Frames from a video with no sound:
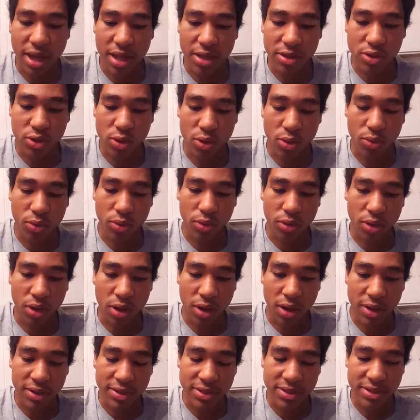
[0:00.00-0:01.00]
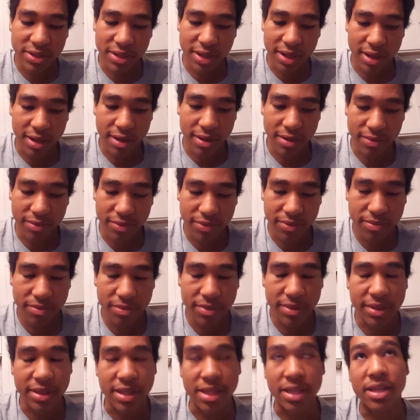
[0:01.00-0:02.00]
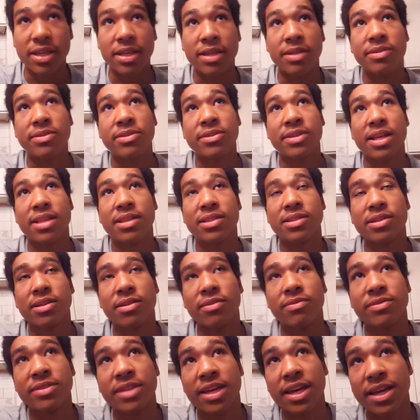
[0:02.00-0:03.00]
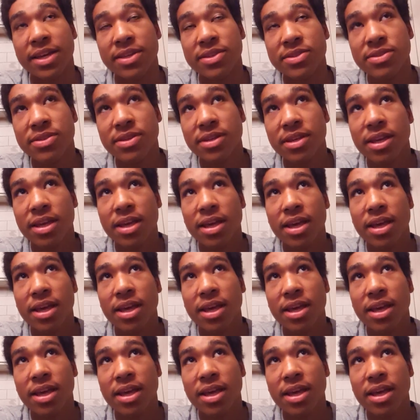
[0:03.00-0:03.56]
and total loss of the sense of taste,